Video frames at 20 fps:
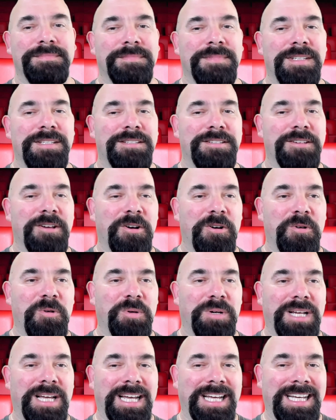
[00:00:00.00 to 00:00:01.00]

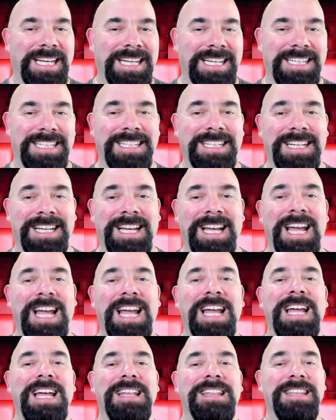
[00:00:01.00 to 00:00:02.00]
So,
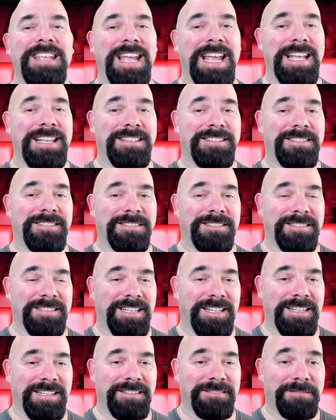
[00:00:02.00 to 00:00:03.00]
the
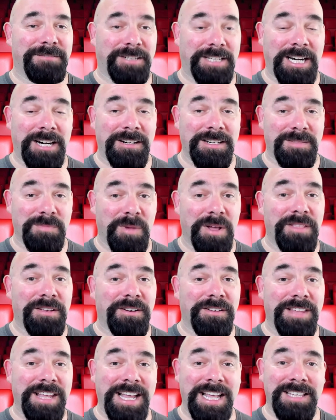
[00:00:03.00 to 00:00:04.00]
answer for Carrie's mother,
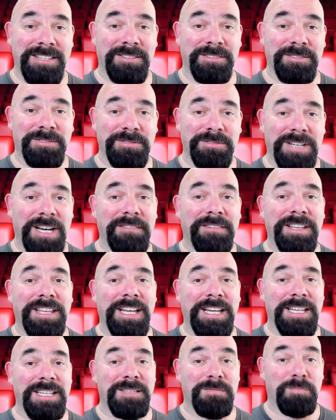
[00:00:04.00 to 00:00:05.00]
the answer to
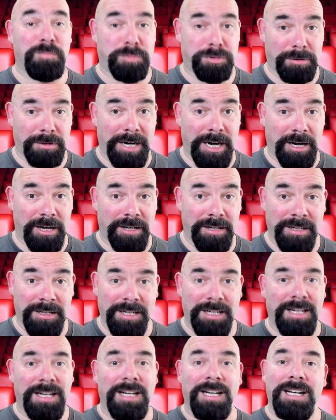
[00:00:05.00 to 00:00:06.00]
everything is prayer.
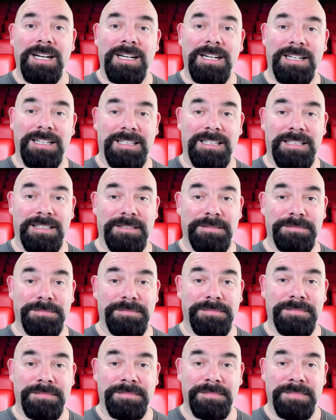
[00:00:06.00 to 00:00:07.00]

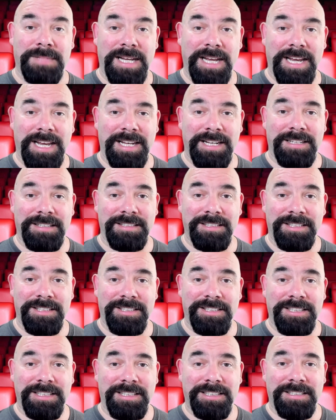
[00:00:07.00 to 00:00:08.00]
And
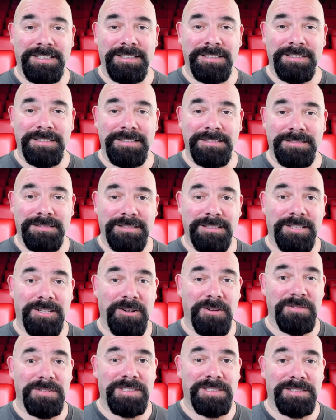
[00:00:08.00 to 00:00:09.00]
she
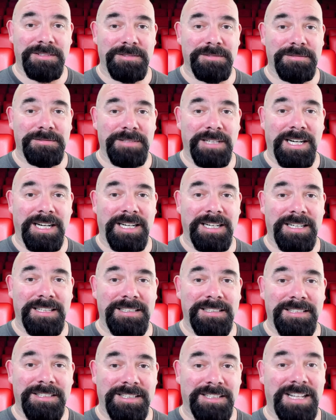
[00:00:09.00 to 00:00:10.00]
goes to,
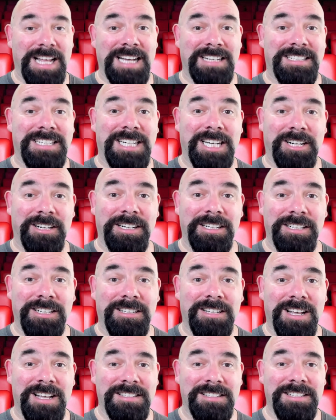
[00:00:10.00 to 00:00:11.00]
she locks Carrie in the
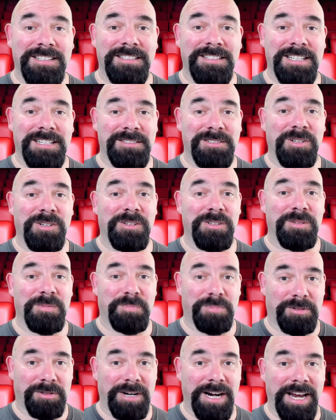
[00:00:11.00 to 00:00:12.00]
closet and tells her to
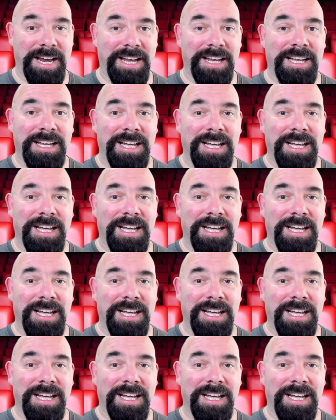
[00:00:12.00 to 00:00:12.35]
pray.